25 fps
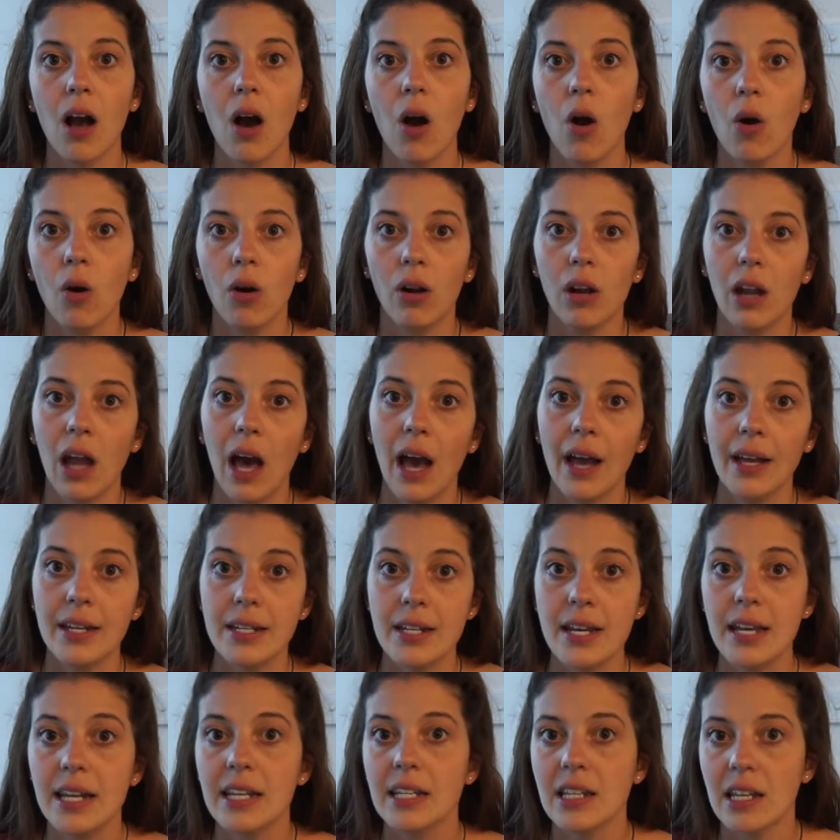
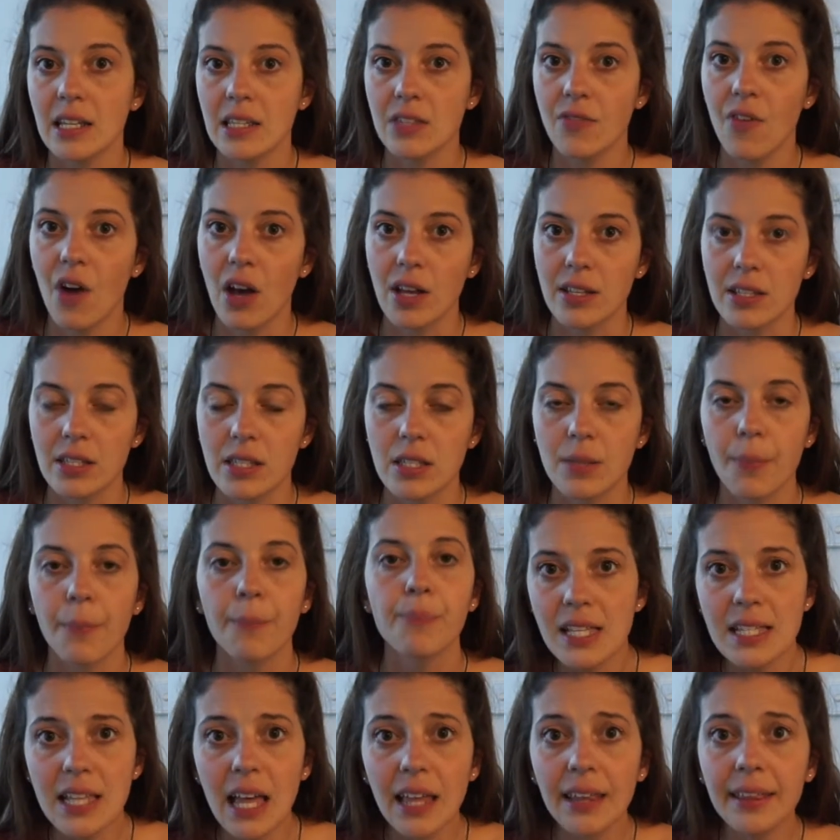online in advance.
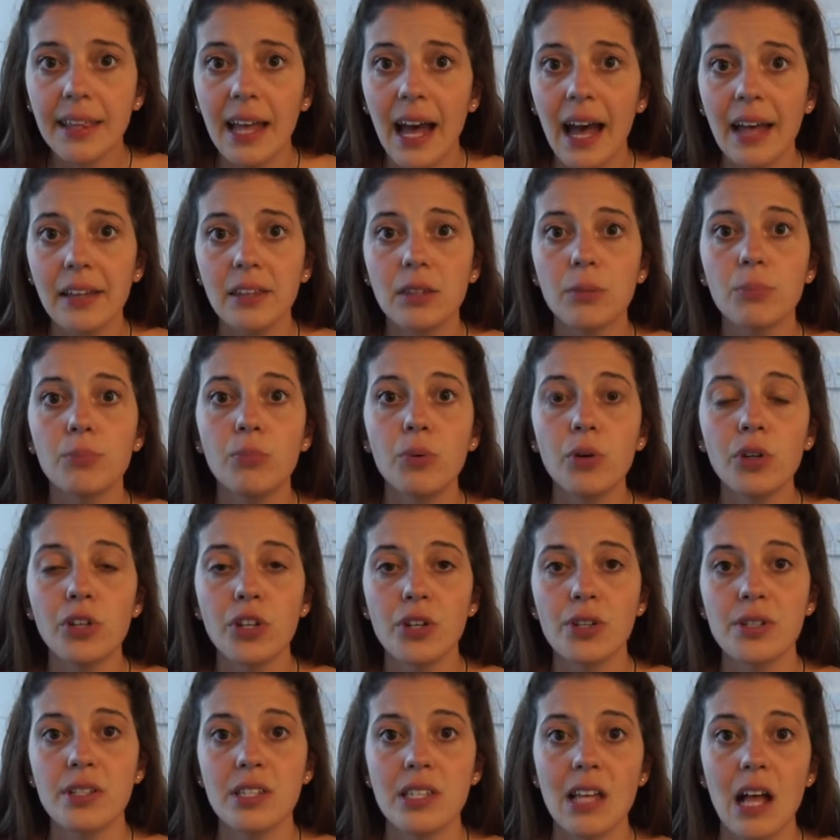Said that, book
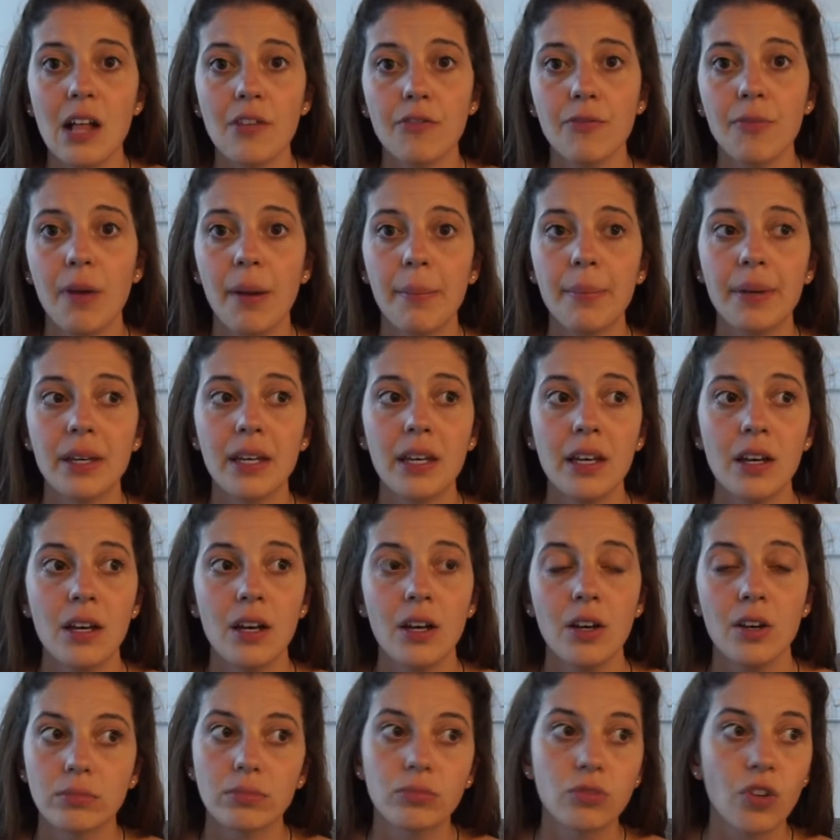yourself maybe
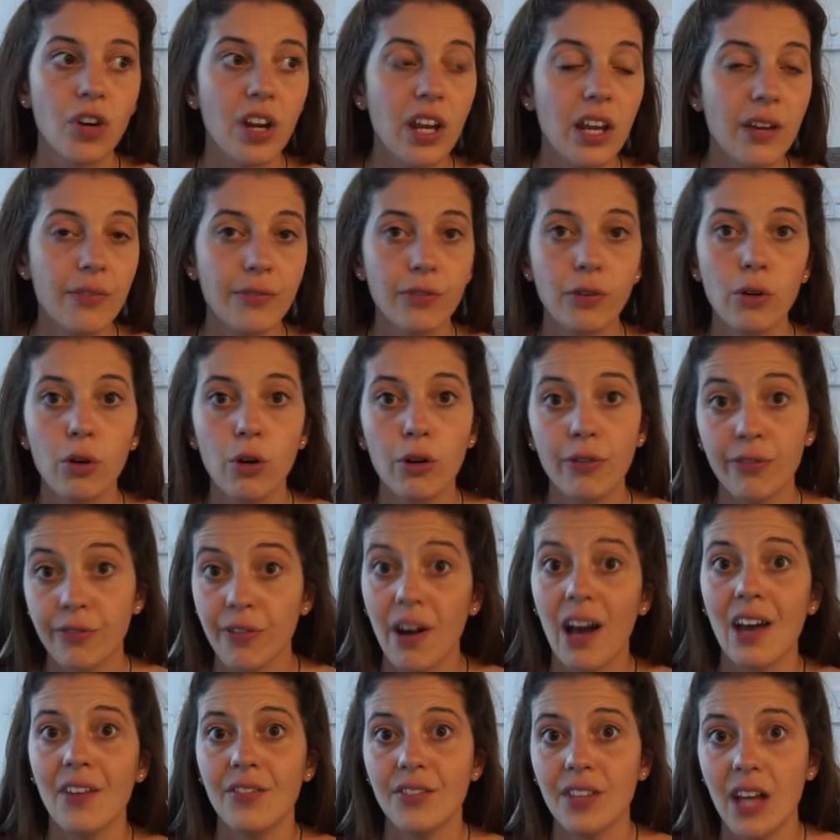3, 4,
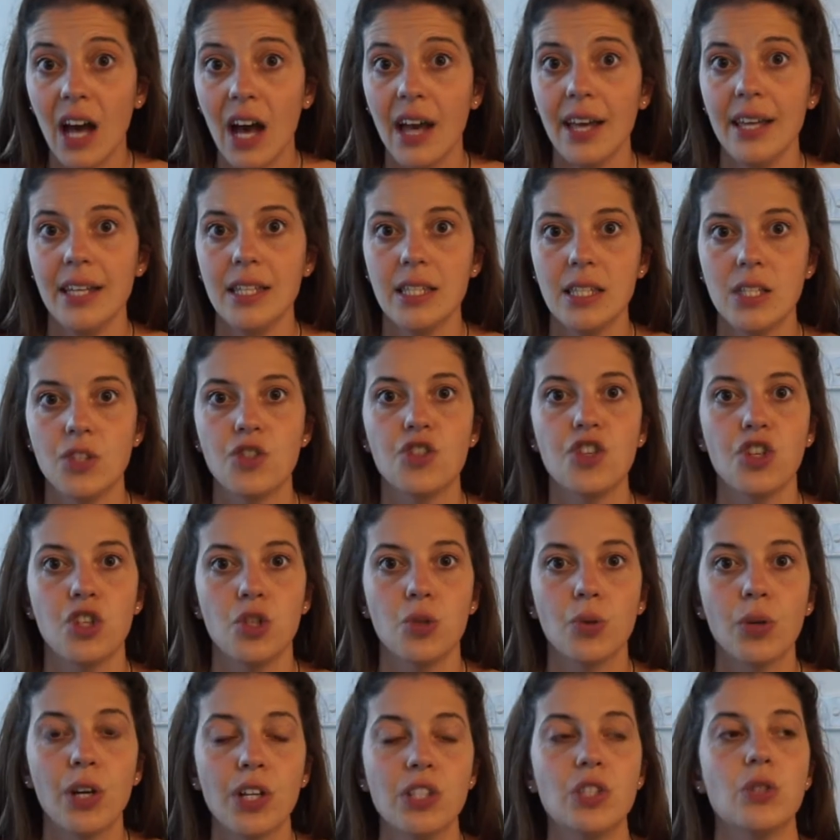5 nights just
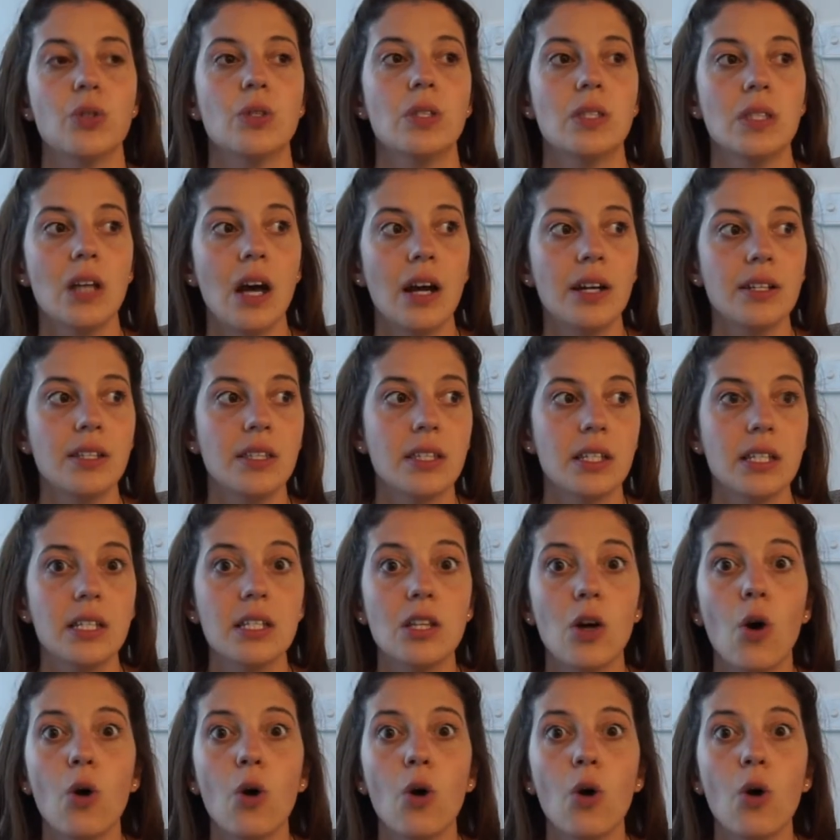to get you started.